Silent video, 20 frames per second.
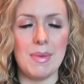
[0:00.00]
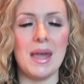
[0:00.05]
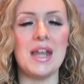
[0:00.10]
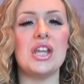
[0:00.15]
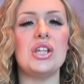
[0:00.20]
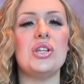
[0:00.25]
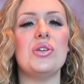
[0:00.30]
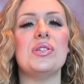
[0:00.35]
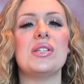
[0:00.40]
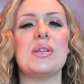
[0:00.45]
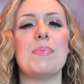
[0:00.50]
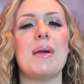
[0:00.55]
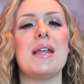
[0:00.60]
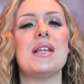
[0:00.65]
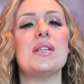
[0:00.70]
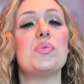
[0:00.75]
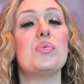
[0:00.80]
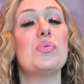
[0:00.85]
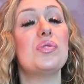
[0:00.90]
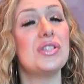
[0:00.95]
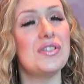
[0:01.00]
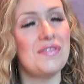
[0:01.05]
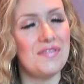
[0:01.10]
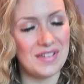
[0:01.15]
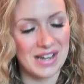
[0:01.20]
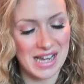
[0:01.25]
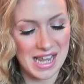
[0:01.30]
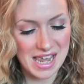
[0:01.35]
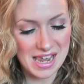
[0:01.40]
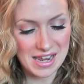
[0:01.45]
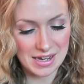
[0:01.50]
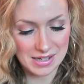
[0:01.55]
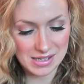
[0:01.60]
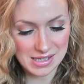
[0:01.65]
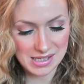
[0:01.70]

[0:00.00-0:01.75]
and then use the pencil to fill it in.